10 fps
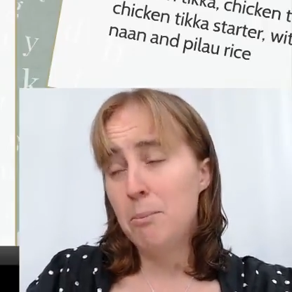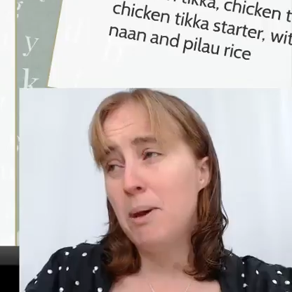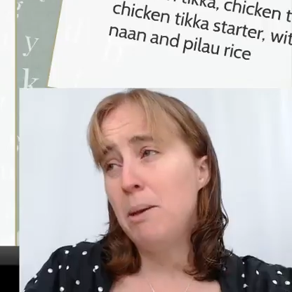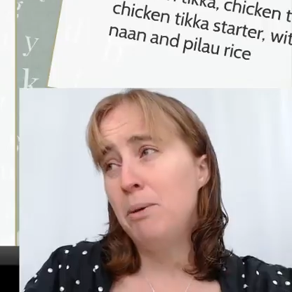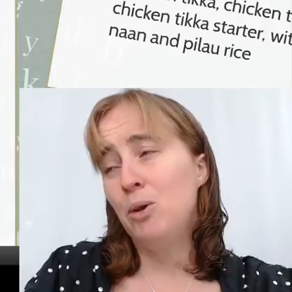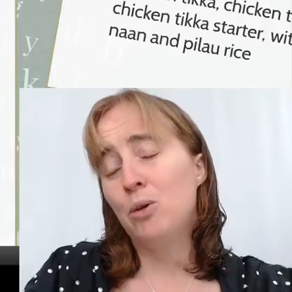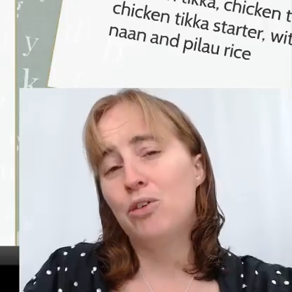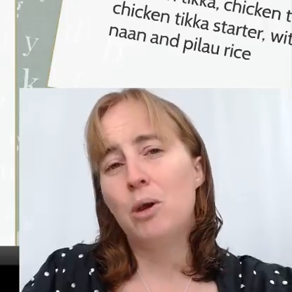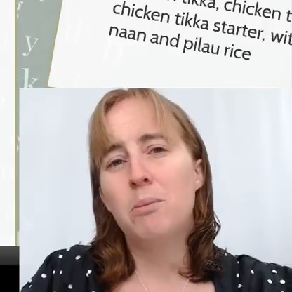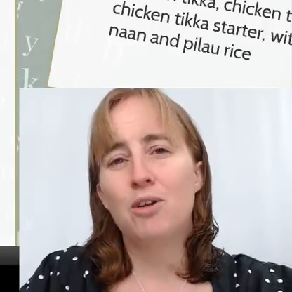Maybe not
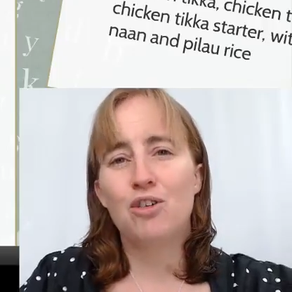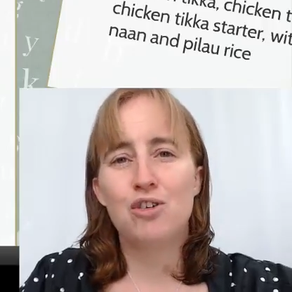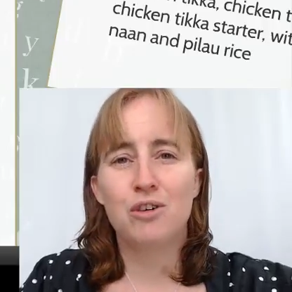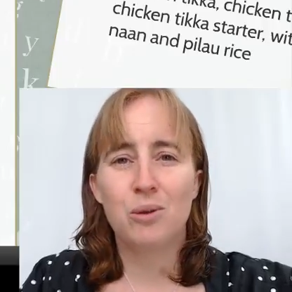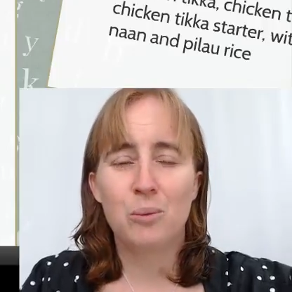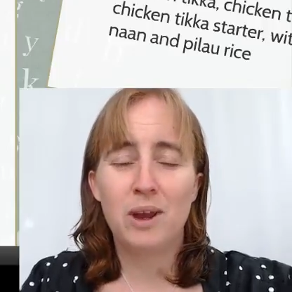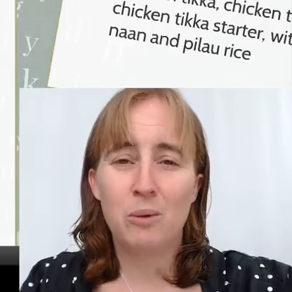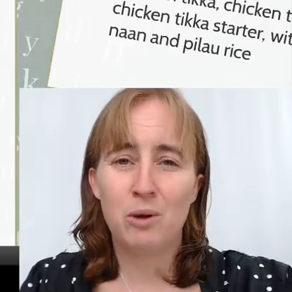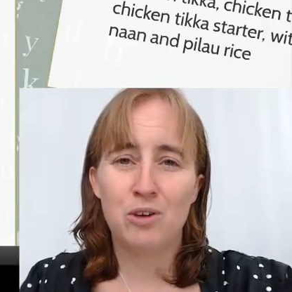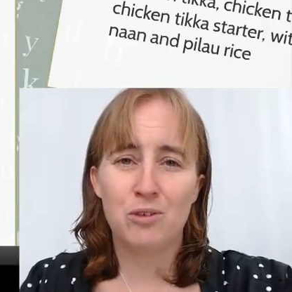so much during the
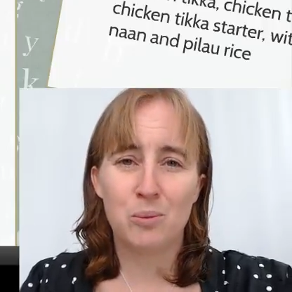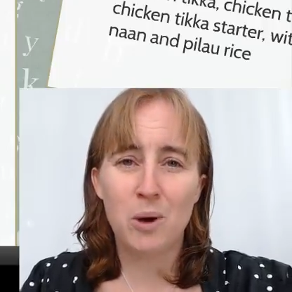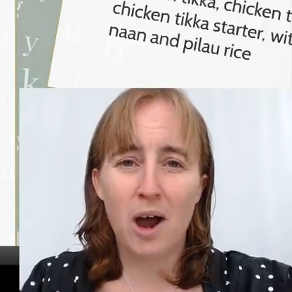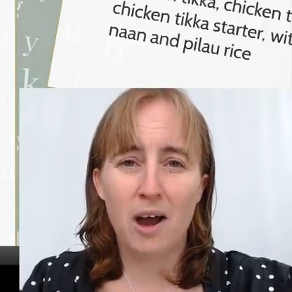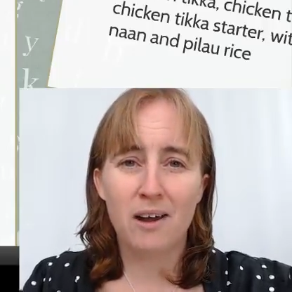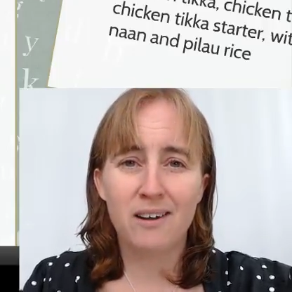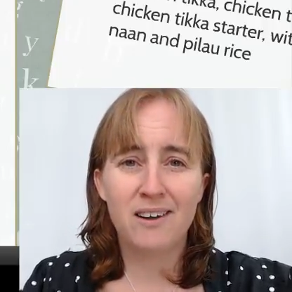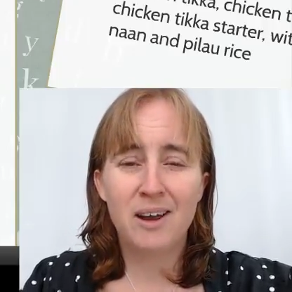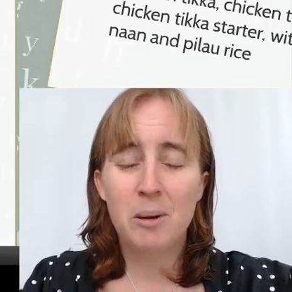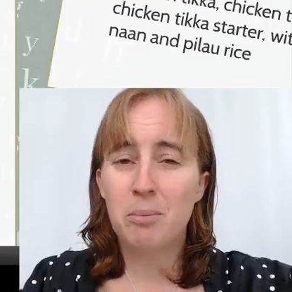week when you're at work,
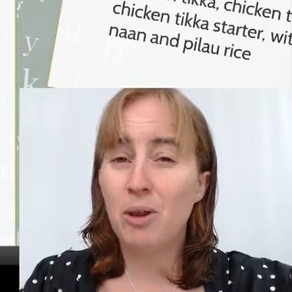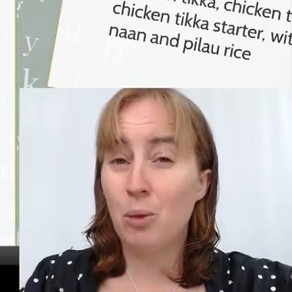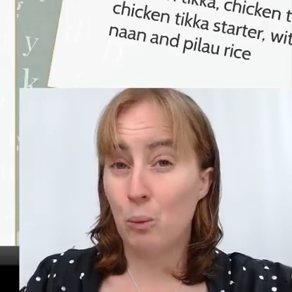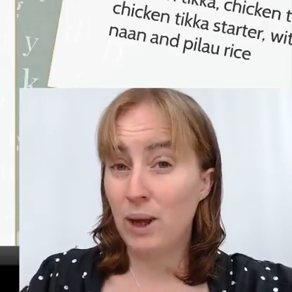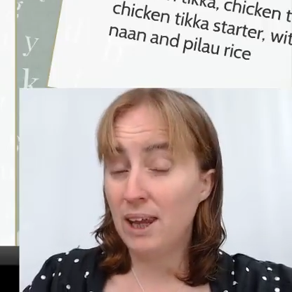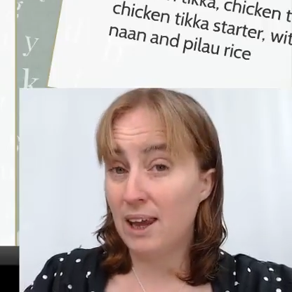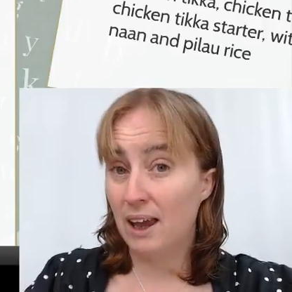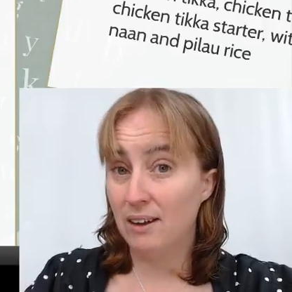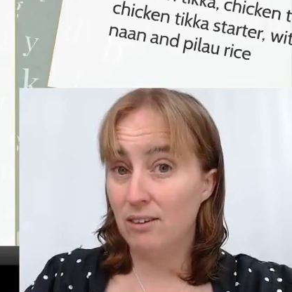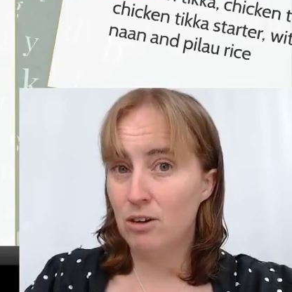but at the
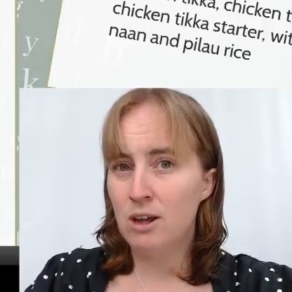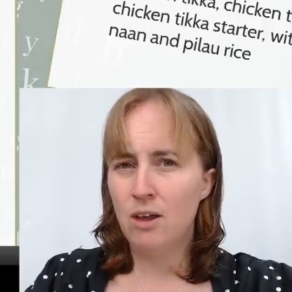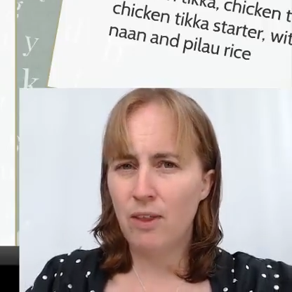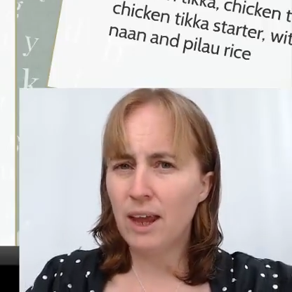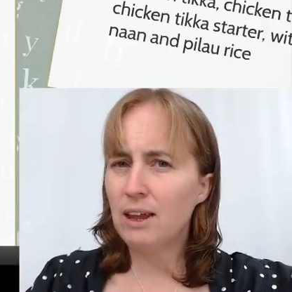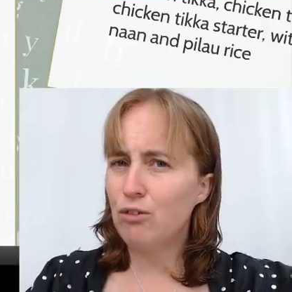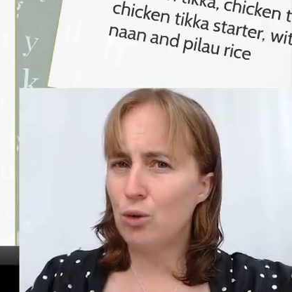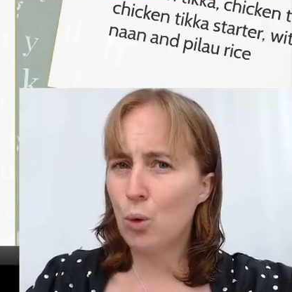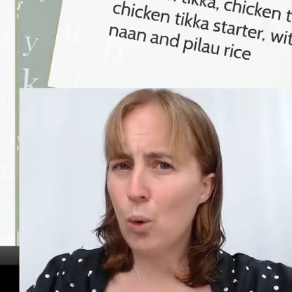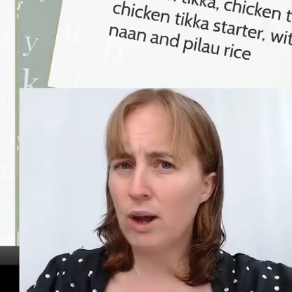weekend, that gives
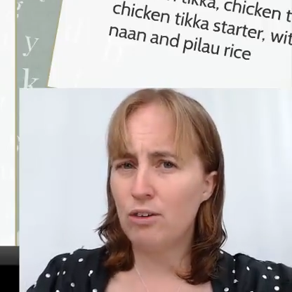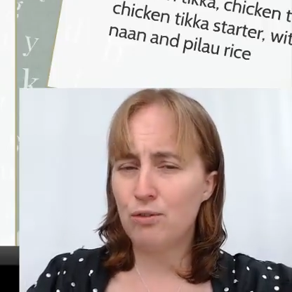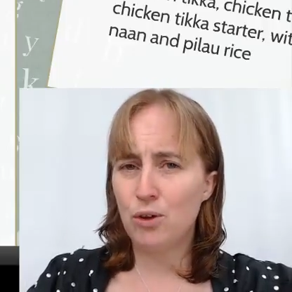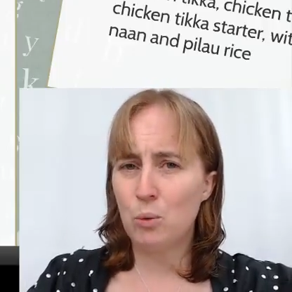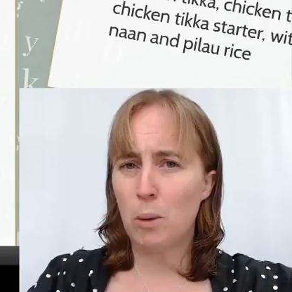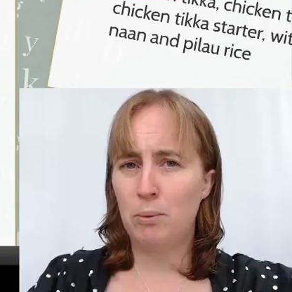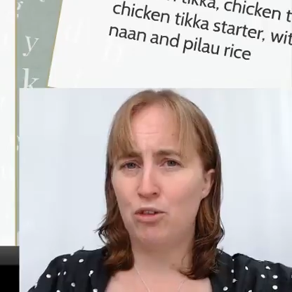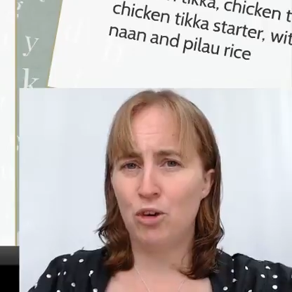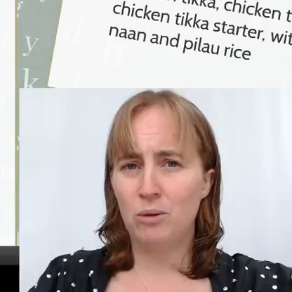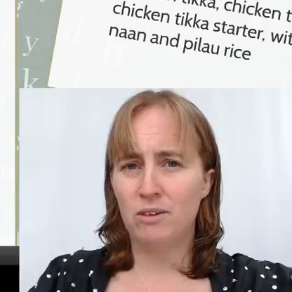you quite a few
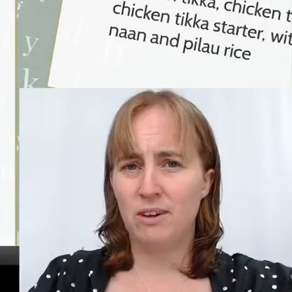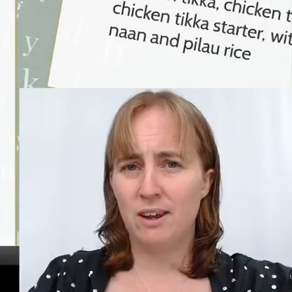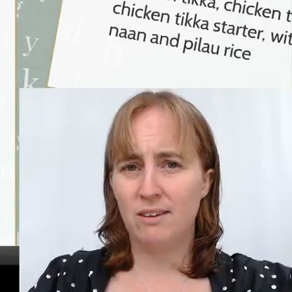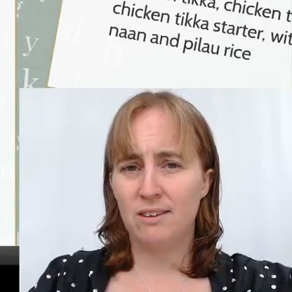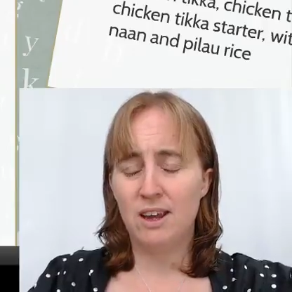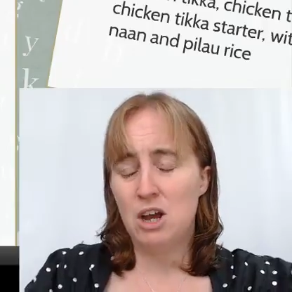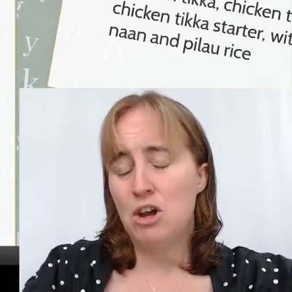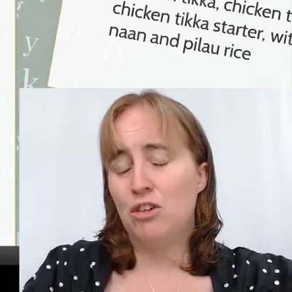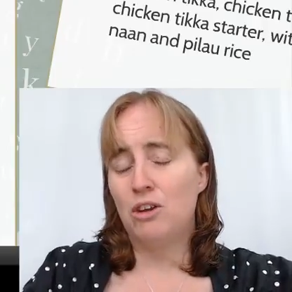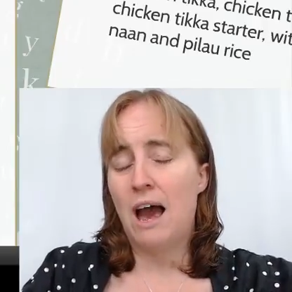opportunities
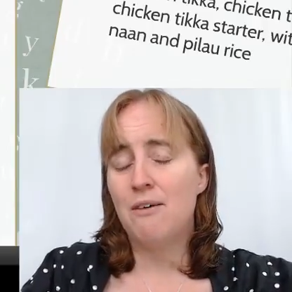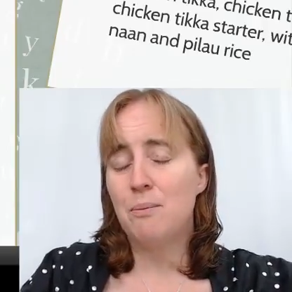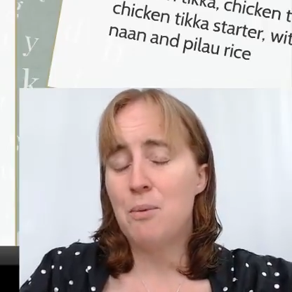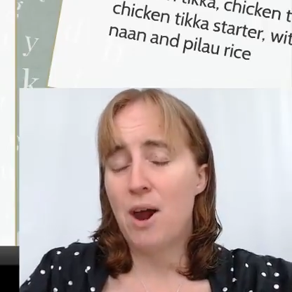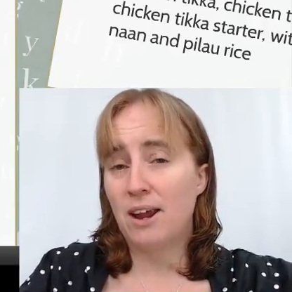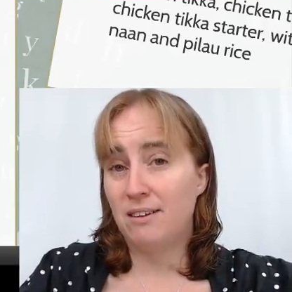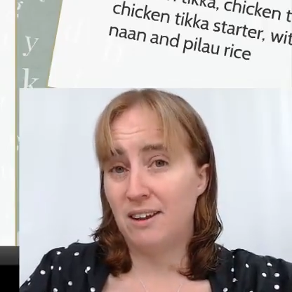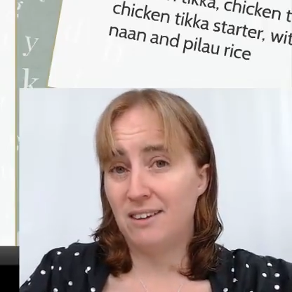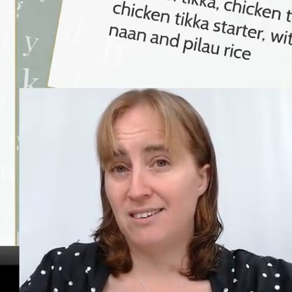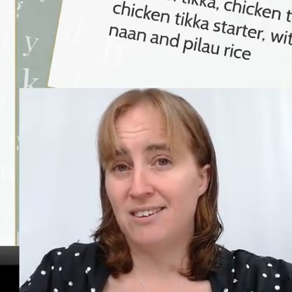to have a
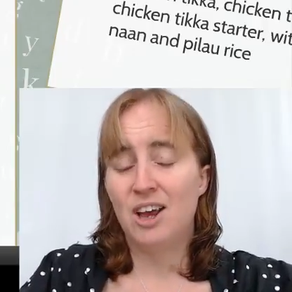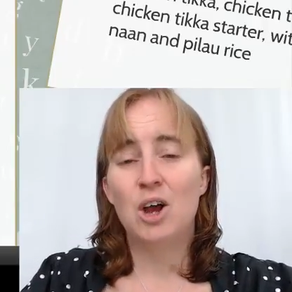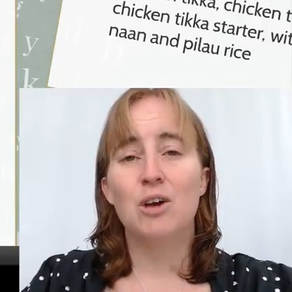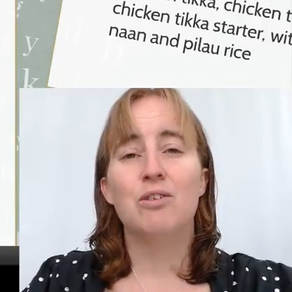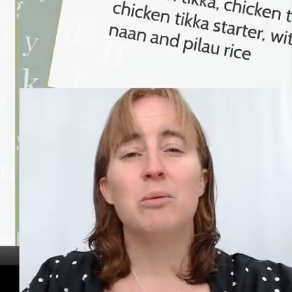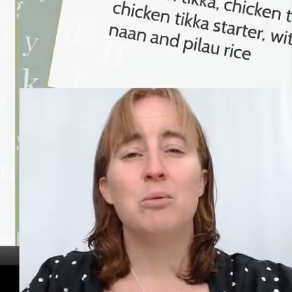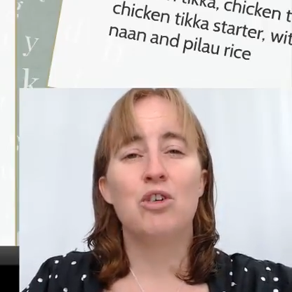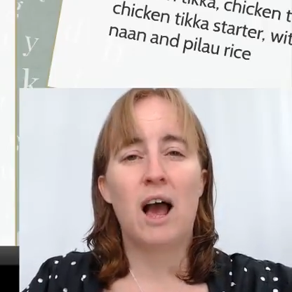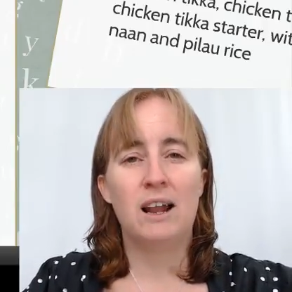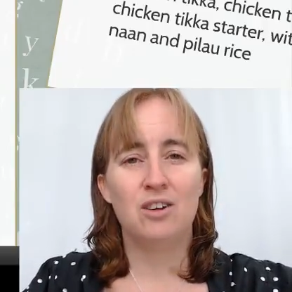practice of some
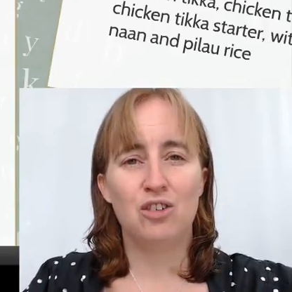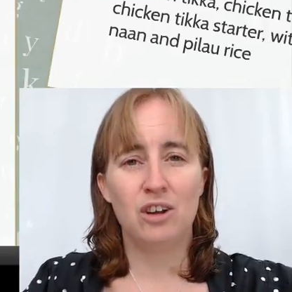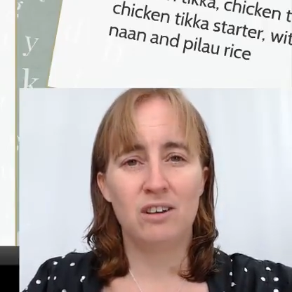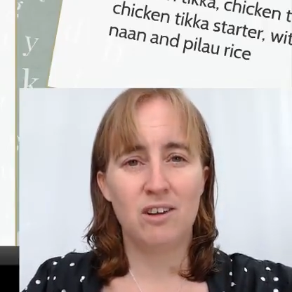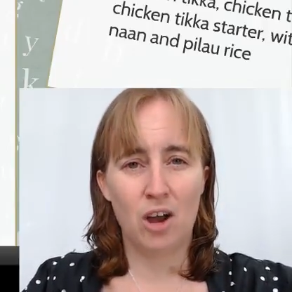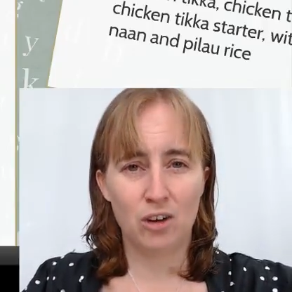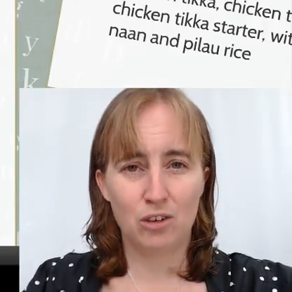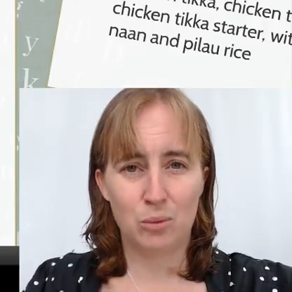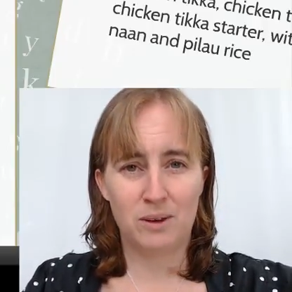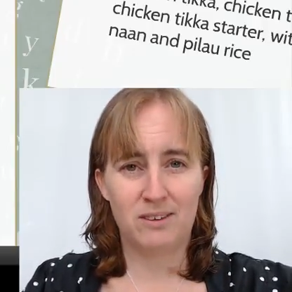challenging tongue
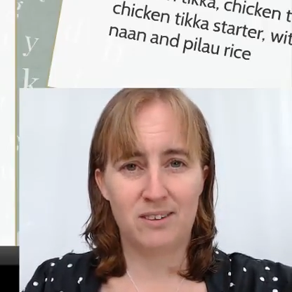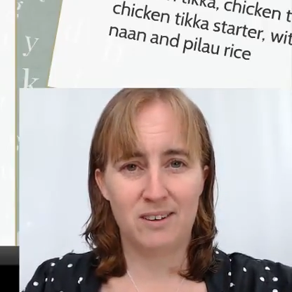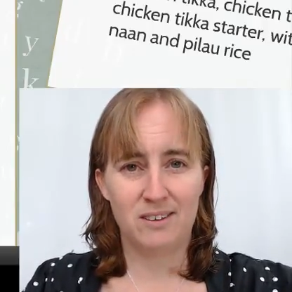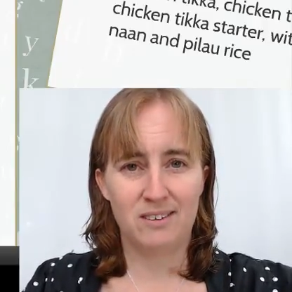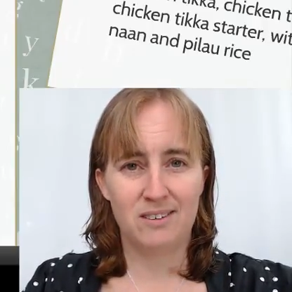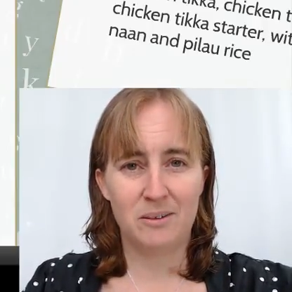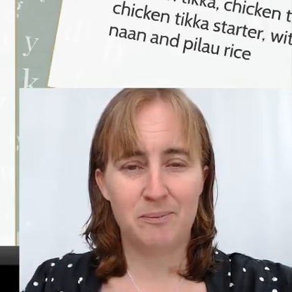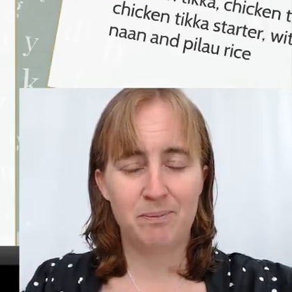twisters.